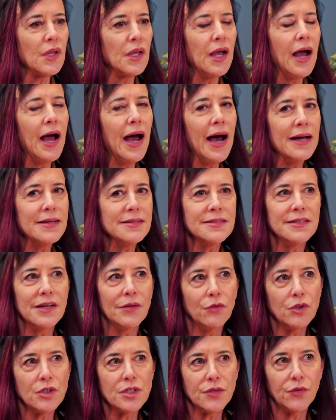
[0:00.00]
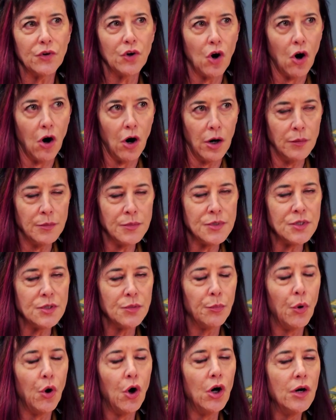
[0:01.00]
has several different arms.
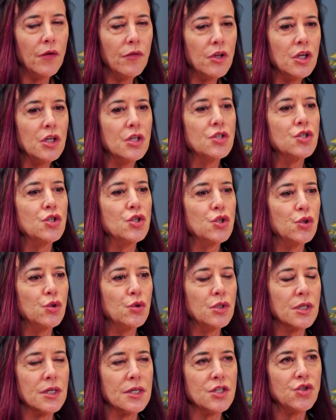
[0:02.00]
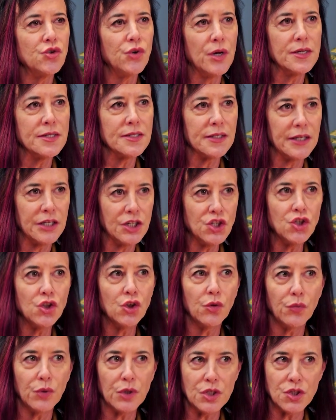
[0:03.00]
Part of the Institute does
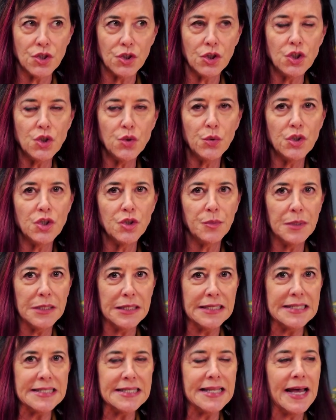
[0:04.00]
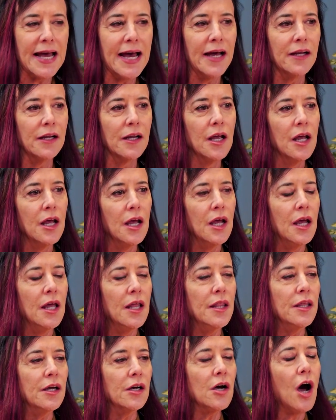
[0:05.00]
translational research, which means that
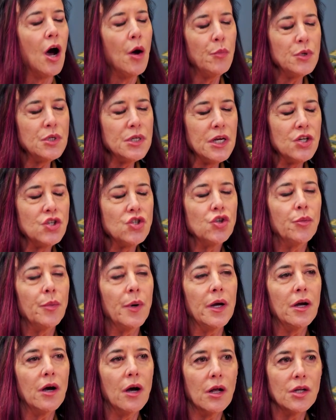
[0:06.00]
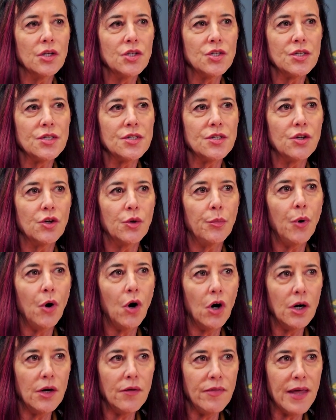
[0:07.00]
the computational biologists that are
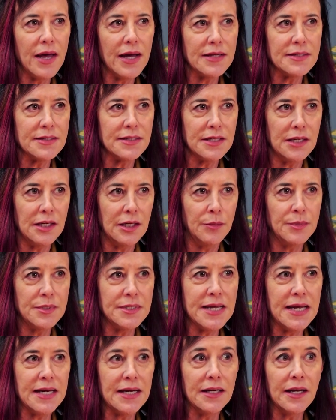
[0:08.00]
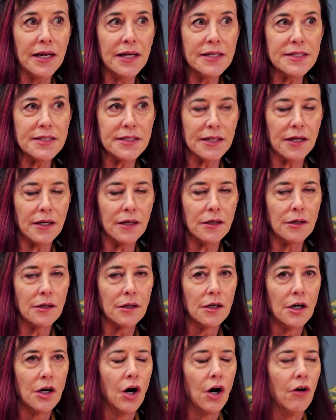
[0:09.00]
part of that team take an idea
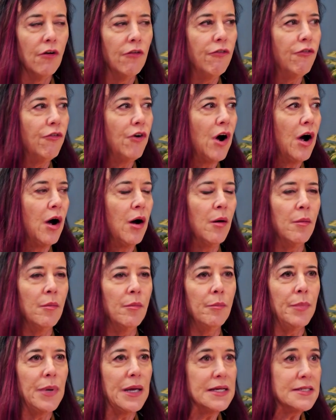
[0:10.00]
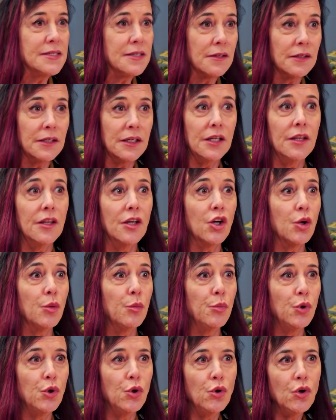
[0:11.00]
from basically the
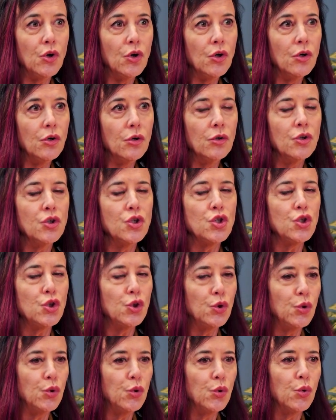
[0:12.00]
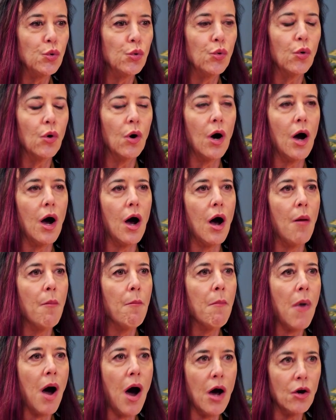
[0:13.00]
computer to a
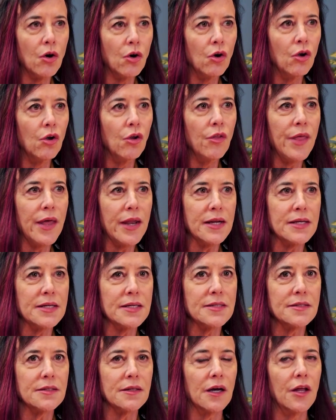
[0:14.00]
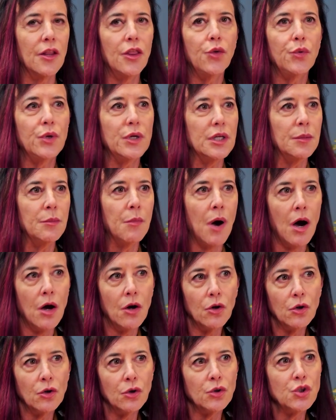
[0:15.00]
model that is a 3D
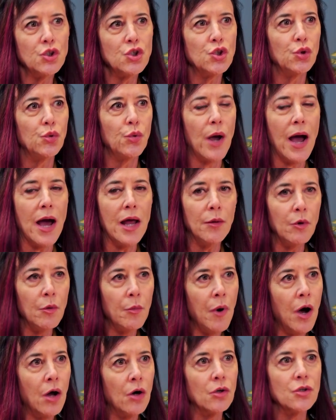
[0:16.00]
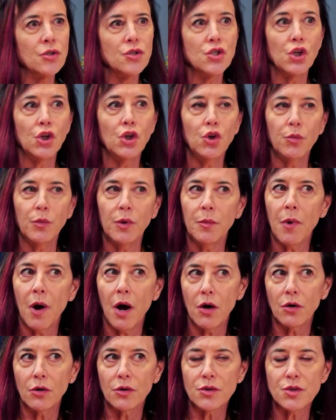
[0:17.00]
model to animal models to human
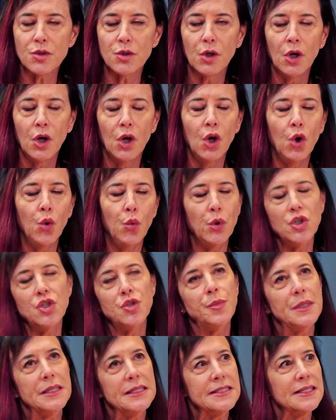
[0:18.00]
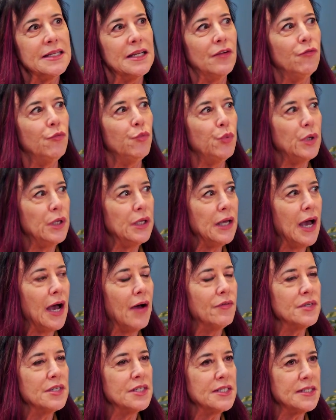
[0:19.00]
models which means that if we
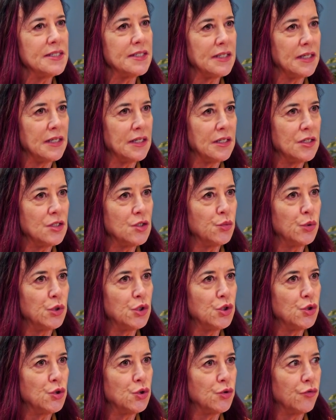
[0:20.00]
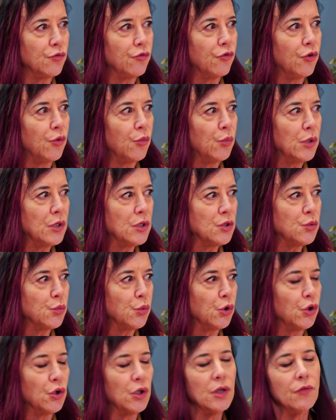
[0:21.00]
have a disease which from when
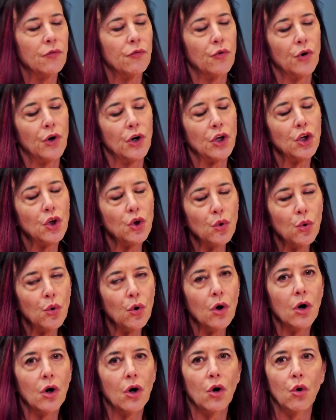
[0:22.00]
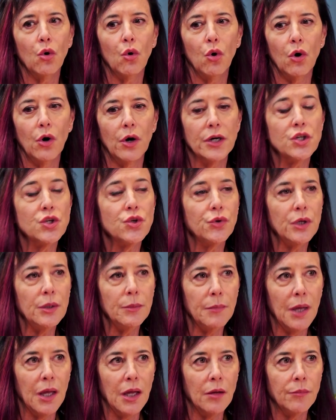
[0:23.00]
we're looking for a cure or a
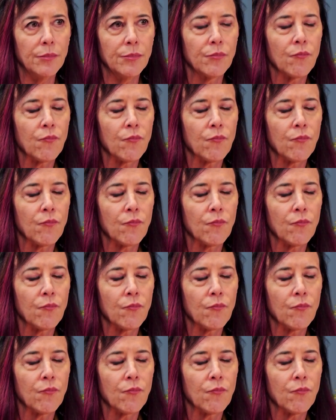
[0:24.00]
treatment